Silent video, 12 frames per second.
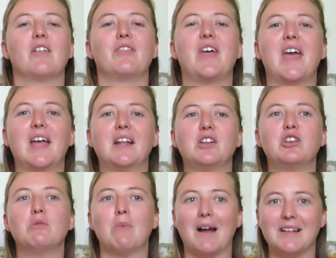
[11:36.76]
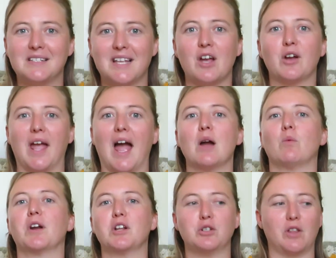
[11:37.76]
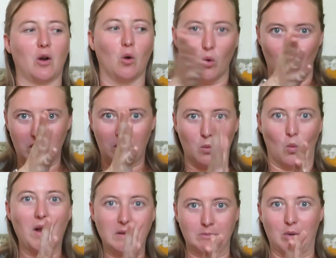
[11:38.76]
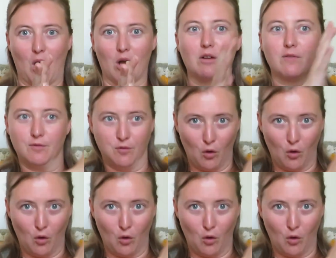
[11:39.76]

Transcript: then you might say, okay, I want to do that all in one block,